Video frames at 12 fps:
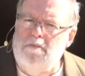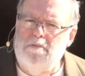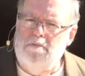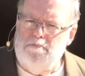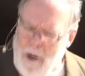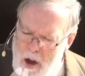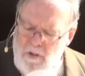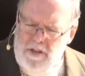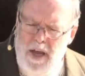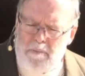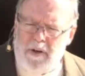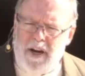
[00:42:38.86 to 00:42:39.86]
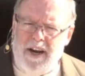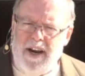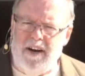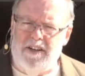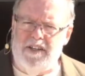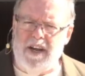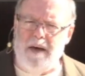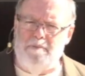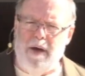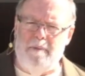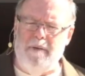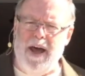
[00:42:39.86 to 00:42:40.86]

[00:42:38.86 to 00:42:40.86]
Poke something in there and stop that mouth.